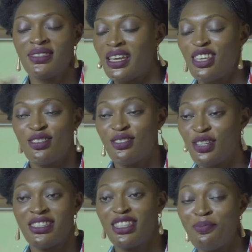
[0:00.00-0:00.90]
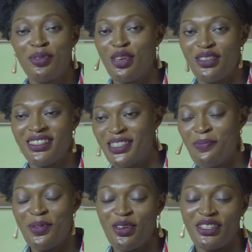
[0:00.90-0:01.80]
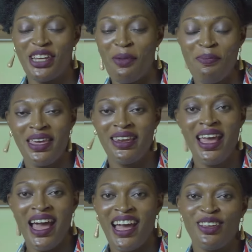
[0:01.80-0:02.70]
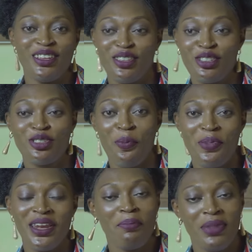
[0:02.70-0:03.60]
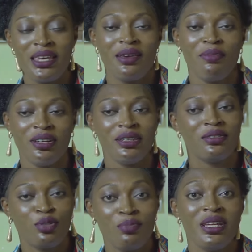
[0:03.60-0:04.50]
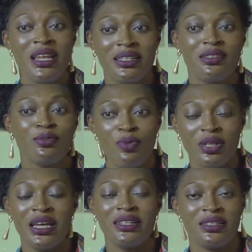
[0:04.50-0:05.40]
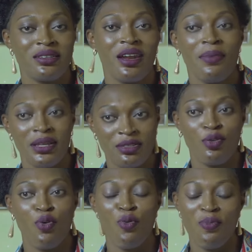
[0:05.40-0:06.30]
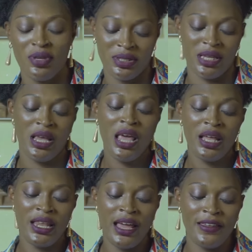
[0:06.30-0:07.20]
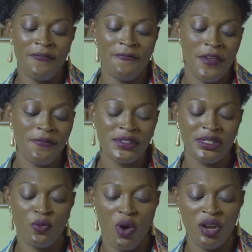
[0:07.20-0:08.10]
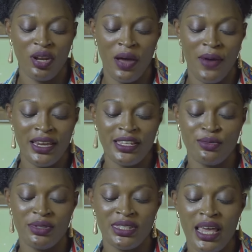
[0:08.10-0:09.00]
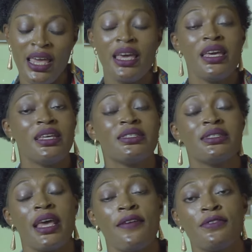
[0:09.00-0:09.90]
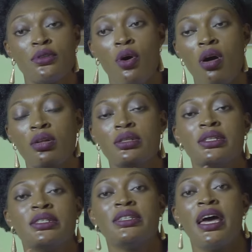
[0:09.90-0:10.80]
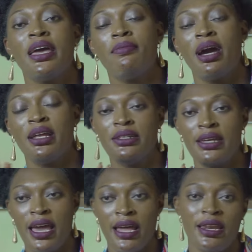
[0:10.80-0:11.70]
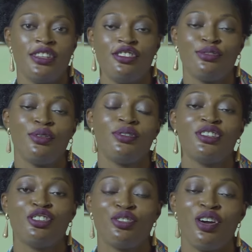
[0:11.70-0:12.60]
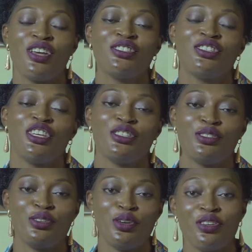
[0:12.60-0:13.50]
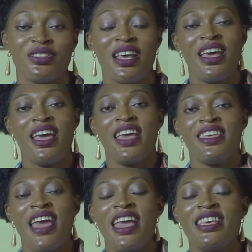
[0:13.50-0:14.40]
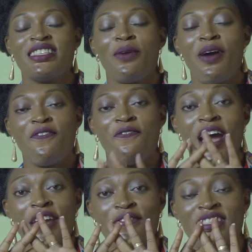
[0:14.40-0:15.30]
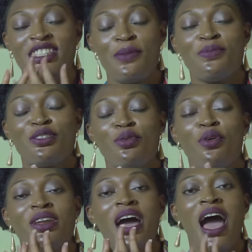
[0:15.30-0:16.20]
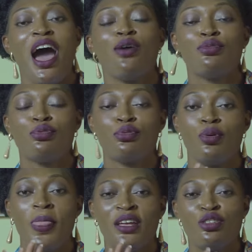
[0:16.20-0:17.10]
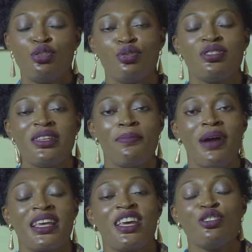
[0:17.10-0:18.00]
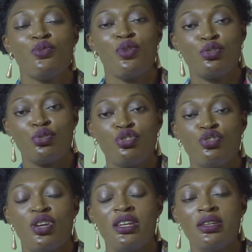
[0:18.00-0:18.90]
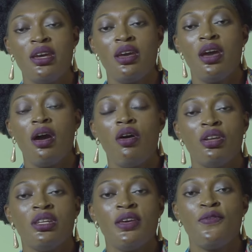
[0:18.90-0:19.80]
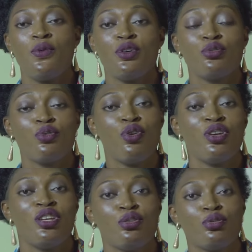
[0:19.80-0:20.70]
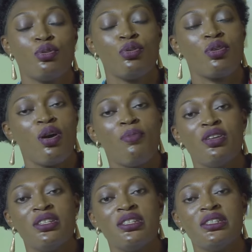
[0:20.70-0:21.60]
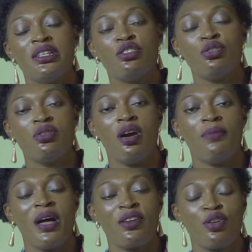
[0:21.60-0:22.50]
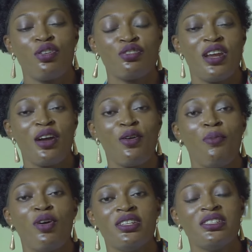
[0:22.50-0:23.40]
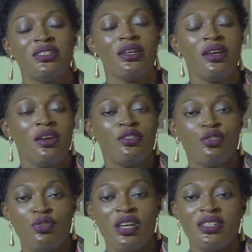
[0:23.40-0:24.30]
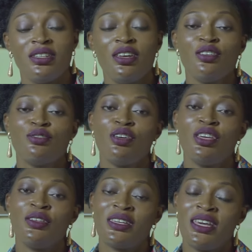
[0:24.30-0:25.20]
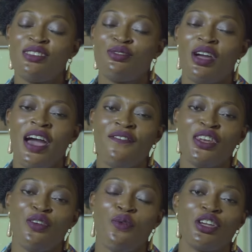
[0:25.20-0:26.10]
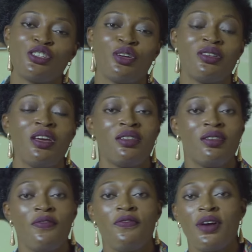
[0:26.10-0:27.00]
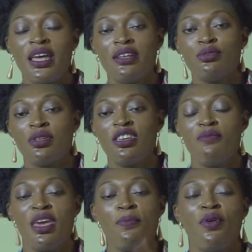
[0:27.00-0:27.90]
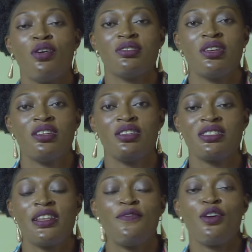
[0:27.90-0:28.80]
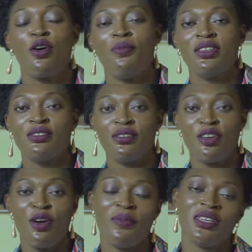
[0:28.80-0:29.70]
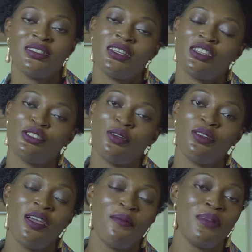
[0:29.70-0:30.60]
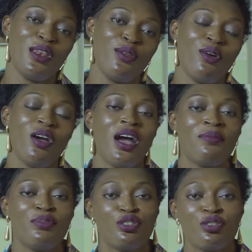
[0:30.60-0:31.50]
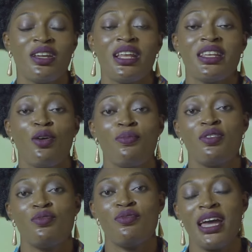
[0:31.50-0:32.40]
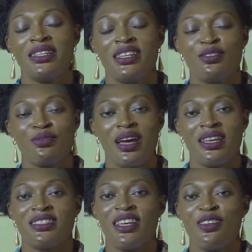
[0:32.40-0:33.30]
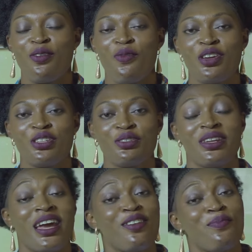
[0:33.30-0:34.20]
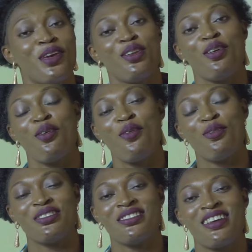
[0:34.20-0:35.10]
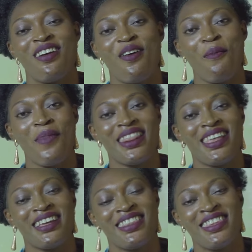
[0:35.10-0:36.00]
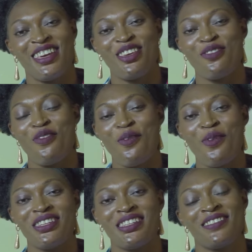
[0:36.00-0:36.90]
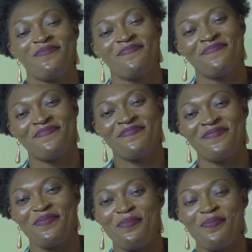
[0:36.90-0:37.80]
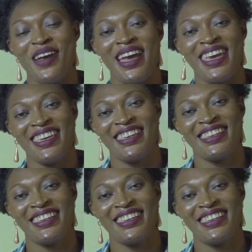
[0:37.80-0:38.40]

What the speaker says: sipping your champagne, and you're just shopping and making money. To me, that is what I describe as cool business. Then the fifth one on our list, we say it saves all the time and the energy. So the choice is yours. Here is our 5 tips on how to choose the market you want to trade on if you want to go into commodity, agricultural commodity trading. So in case you have any question, don't forget to give me a buzz. Just leave your comments on the comment section below, and be sure that I'll be right there to answer your question. I remain your host, Omada. Thank you for watching. Bye.